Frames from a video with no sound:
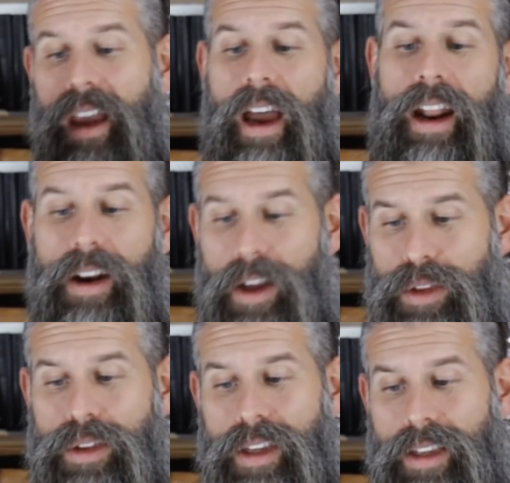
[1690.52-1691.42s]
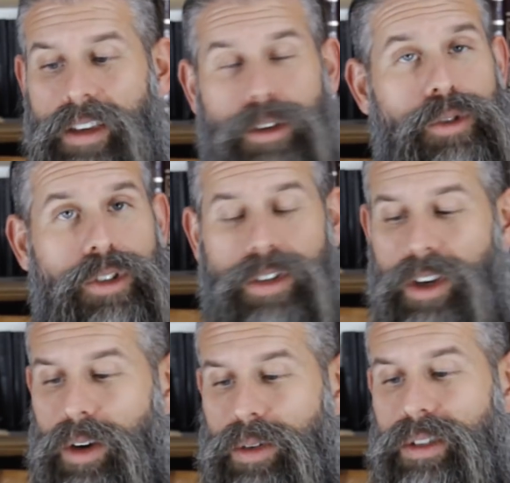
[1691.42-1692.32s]
And another thing that you should
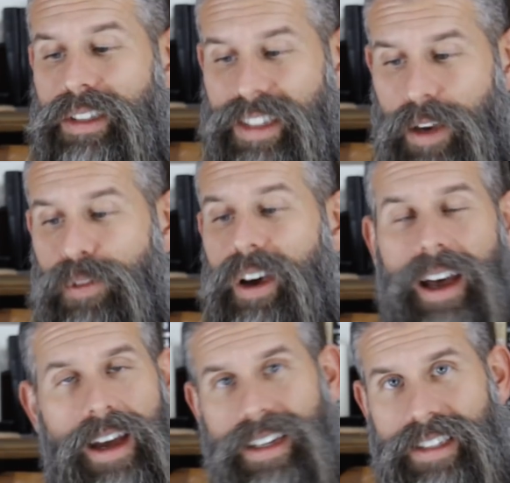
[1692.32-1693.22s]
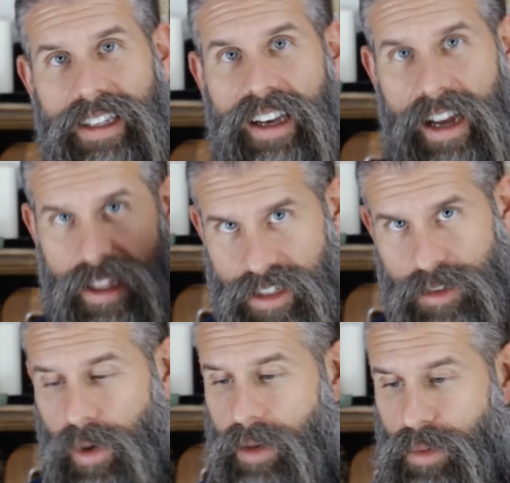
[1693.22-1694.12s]
know, Sefer HaYetzirah, this
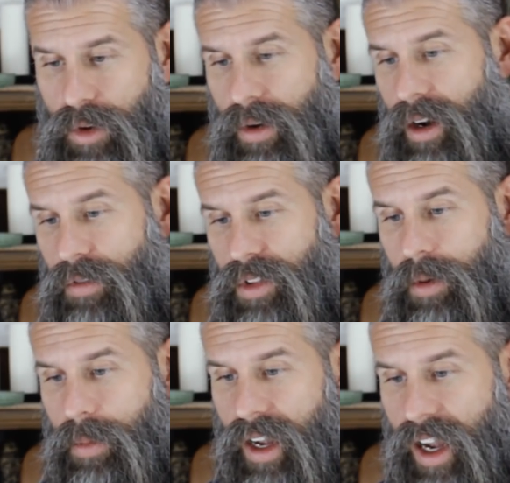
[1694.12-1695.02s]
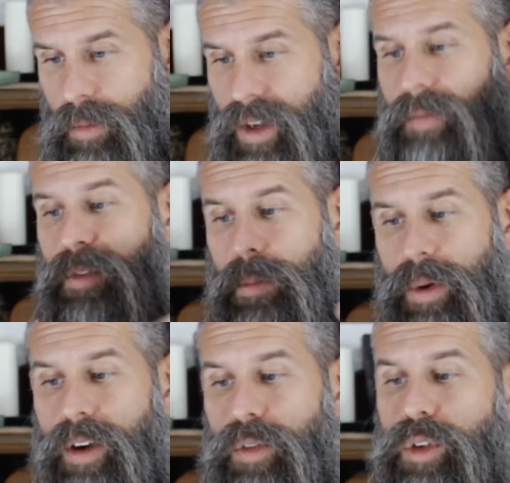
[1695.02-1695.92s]
white book right over there behind me, the
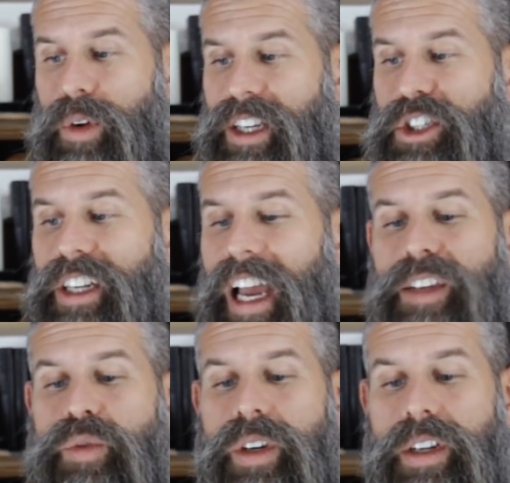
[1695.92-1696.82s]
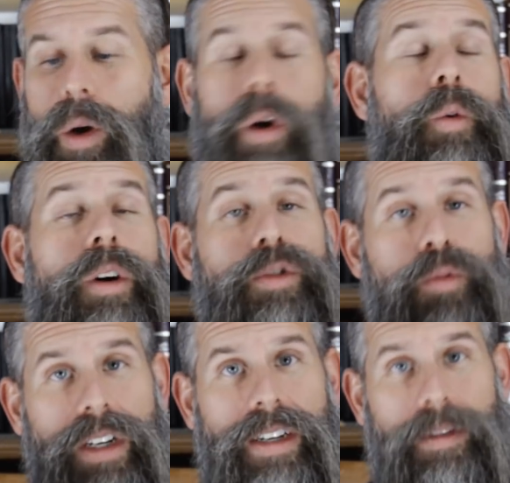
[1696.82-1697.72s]
book of creation as we know it, was
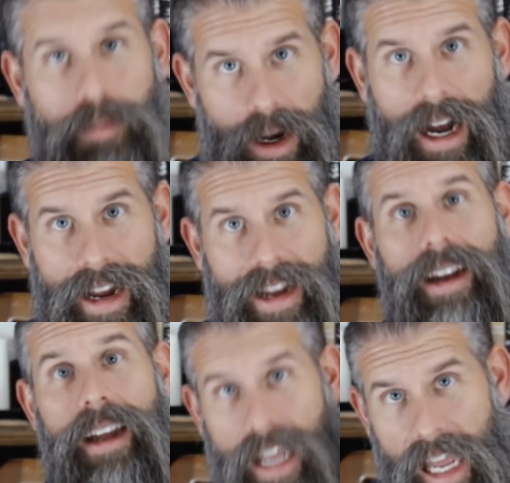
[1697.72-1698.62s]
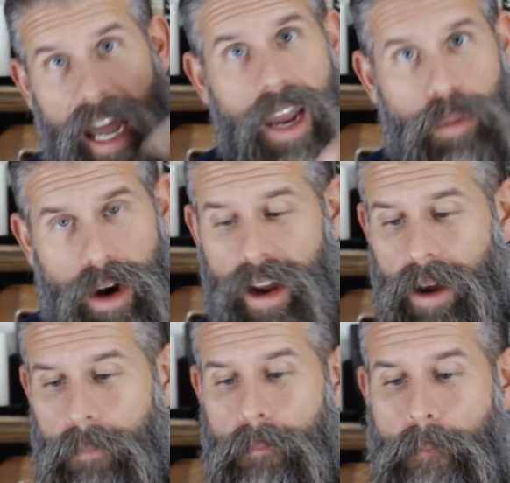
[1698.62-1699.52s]
written by Abraham.